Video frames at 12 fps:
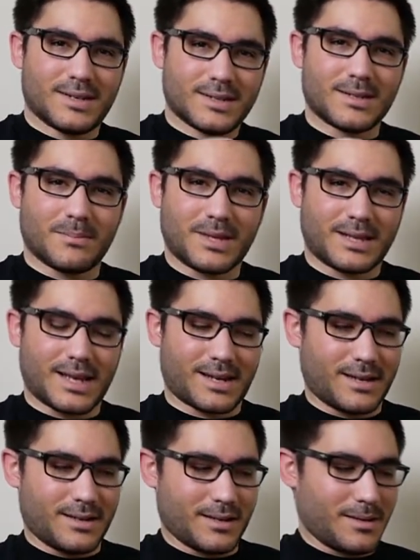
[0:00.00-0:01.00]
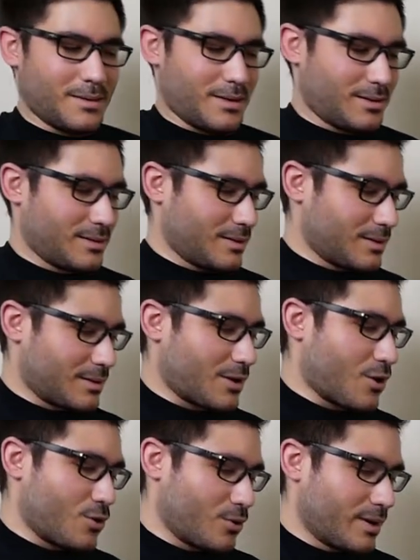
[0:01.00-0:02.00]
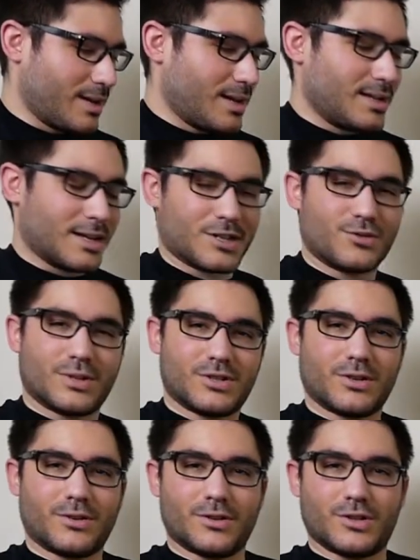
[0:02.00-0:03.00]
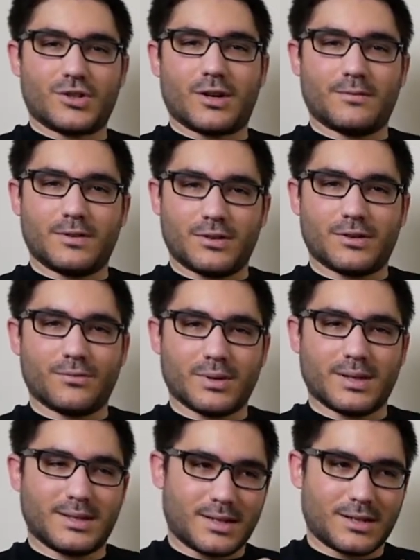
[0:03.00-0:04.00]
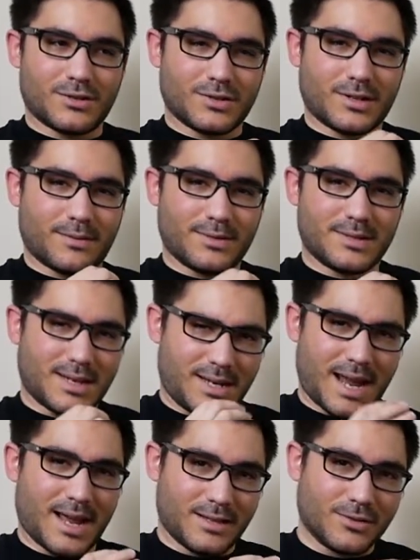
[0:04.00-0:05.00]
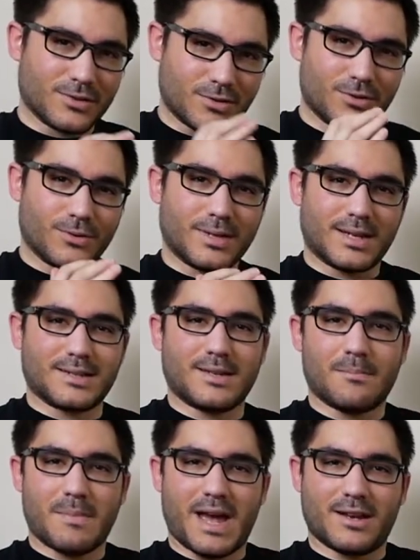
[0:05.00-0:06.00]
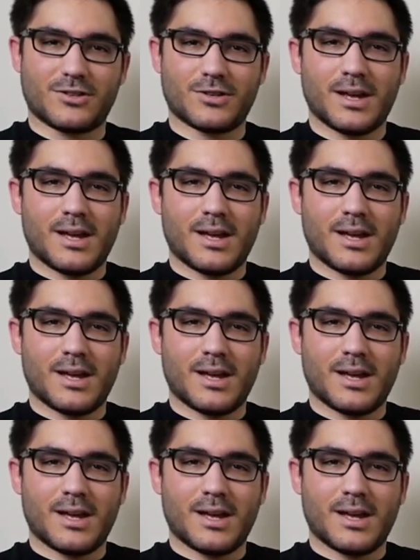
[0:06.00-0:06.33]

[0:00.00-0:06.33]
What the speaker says: Something that can go next to each other on a shelf, and you can really think to yourself and say, yeah, those are two things that match.